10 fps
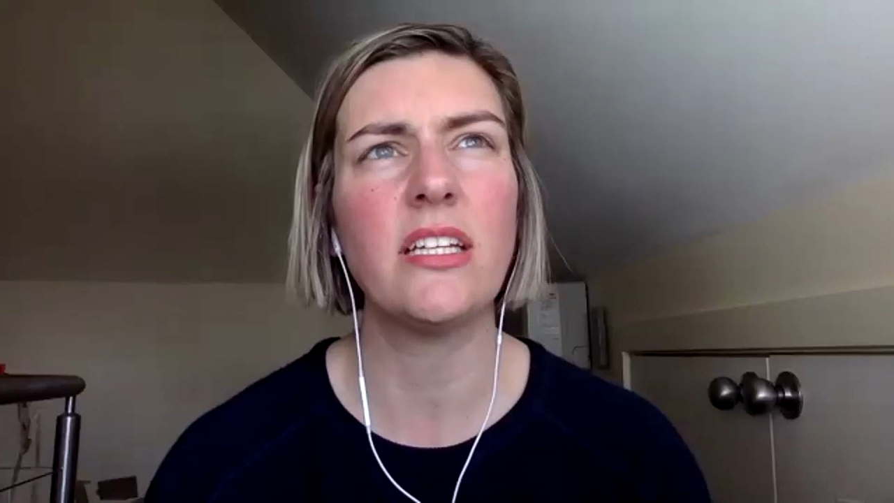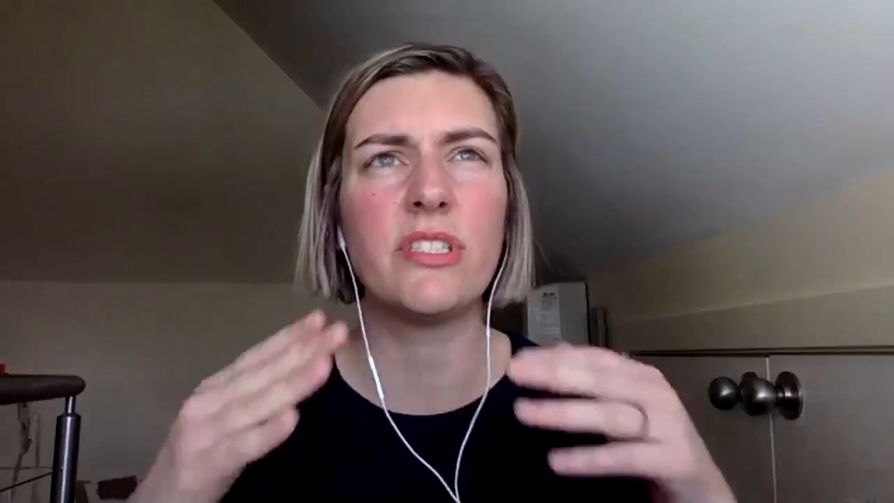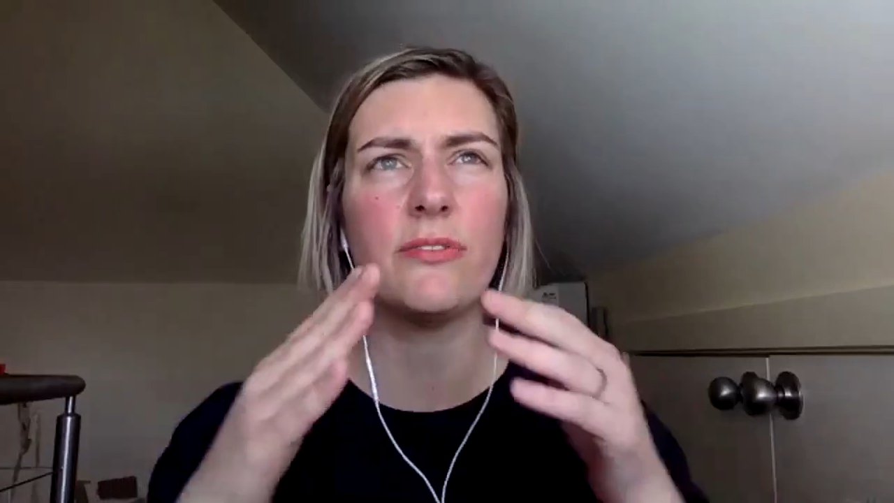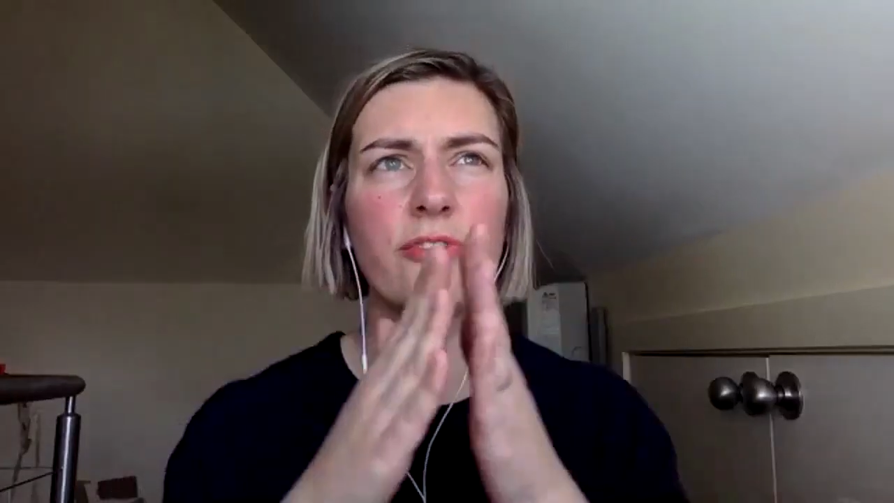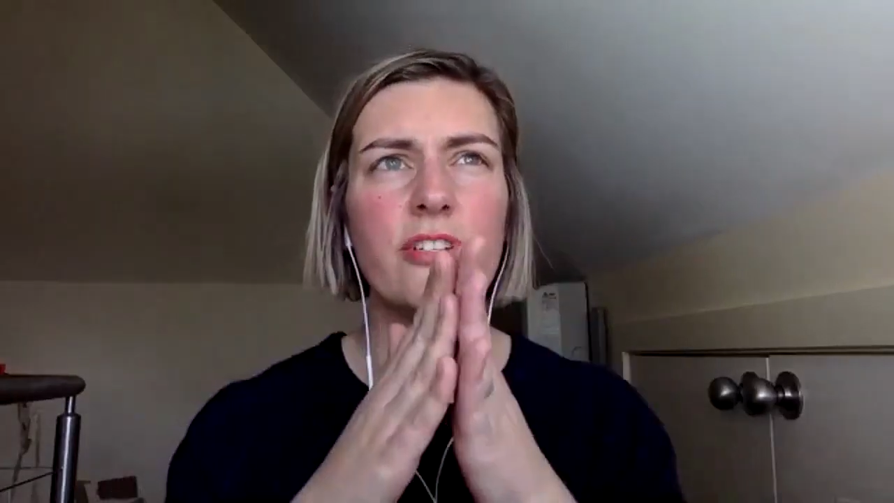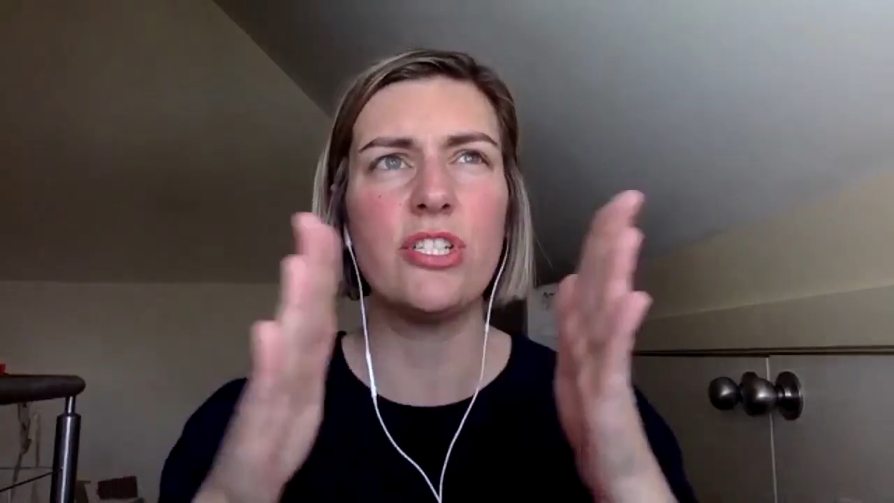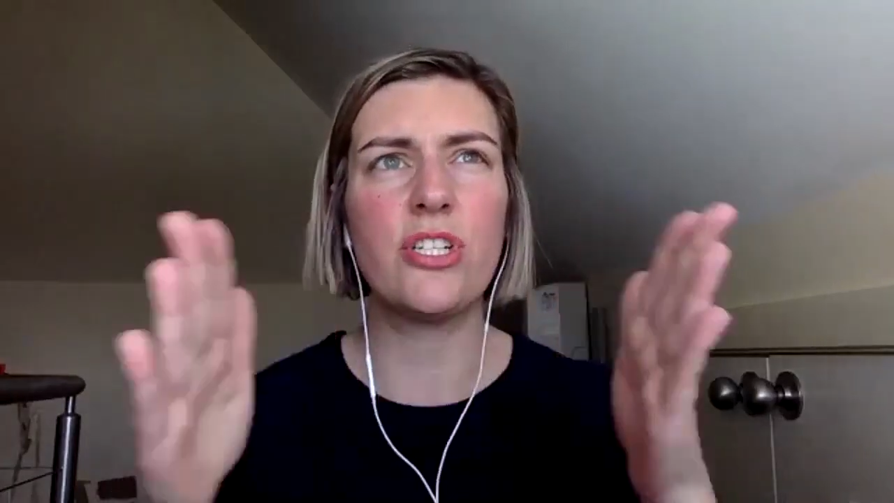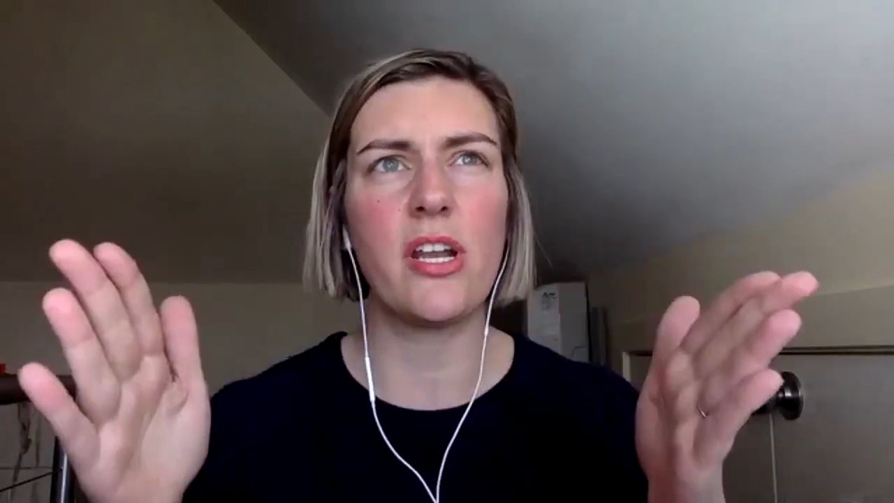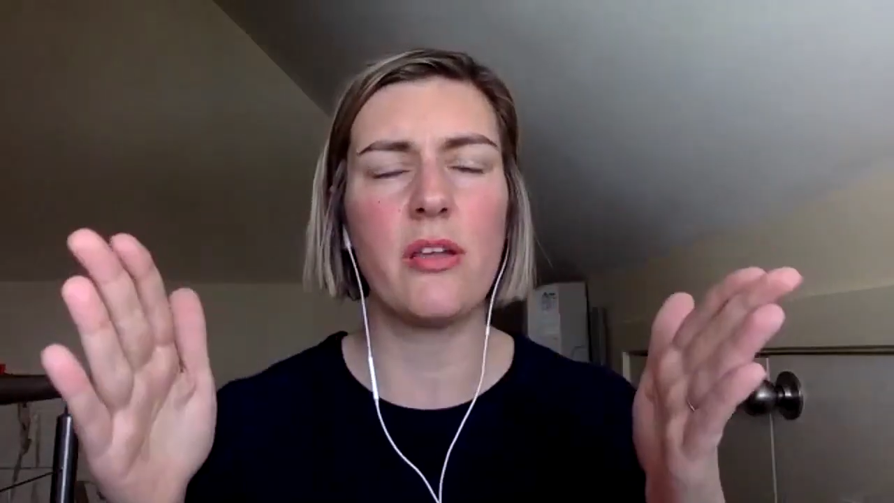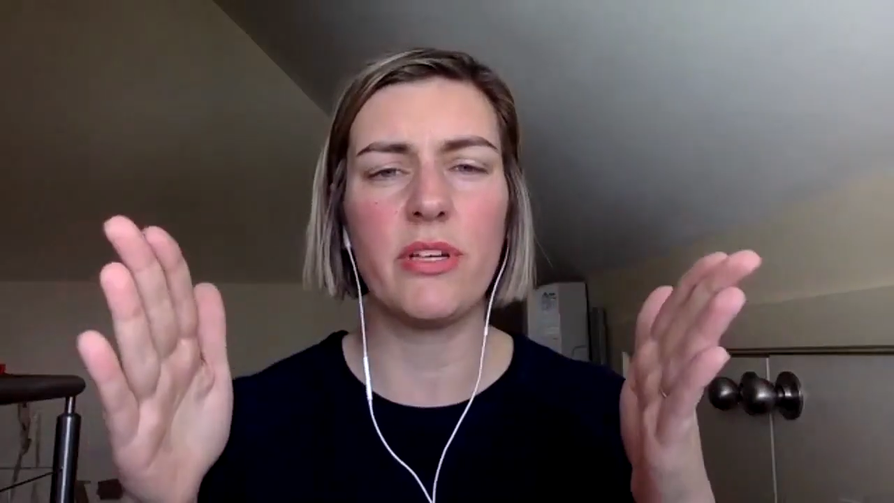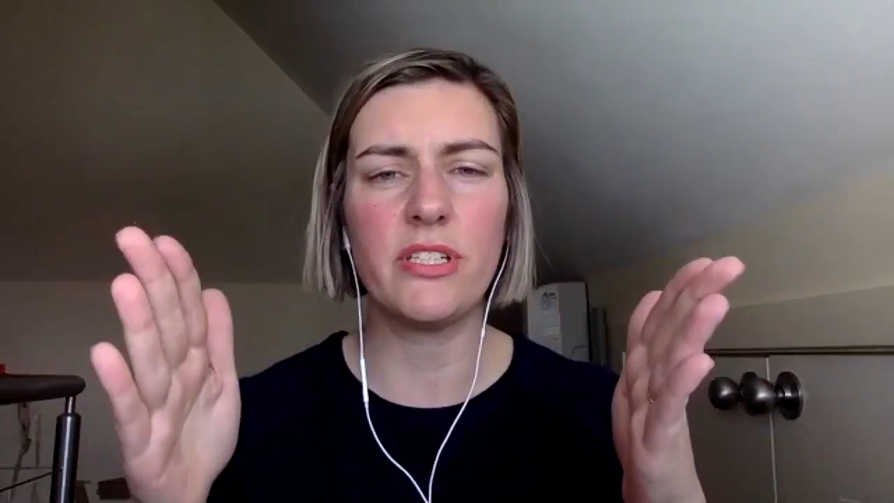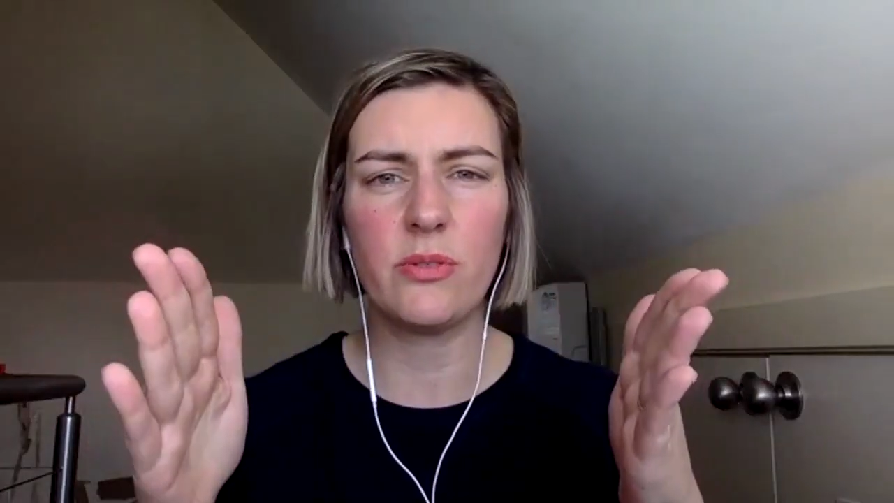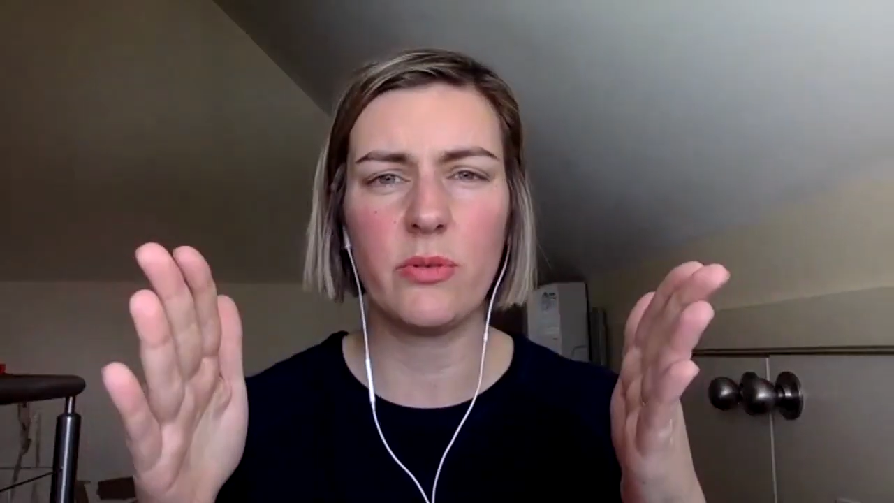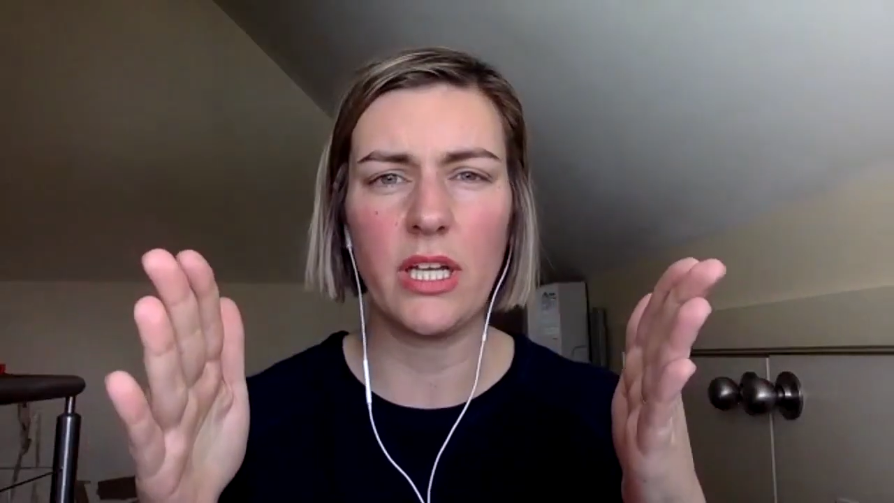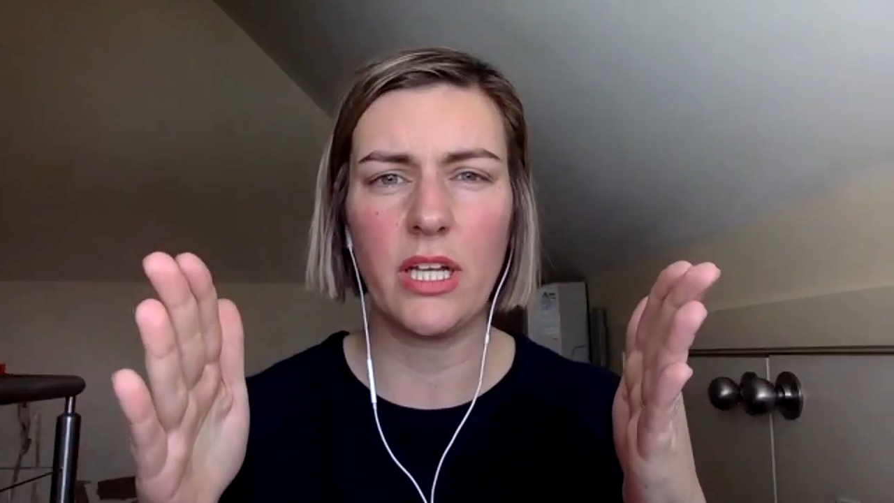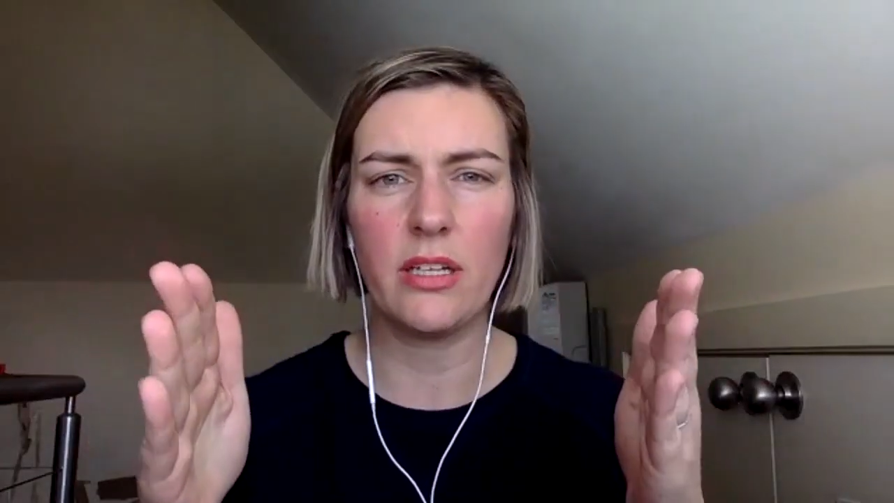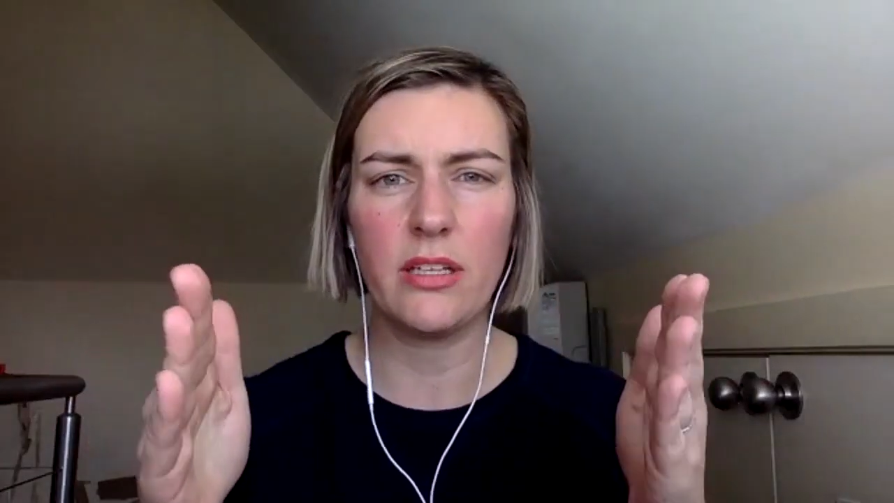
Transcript: it's differentiating between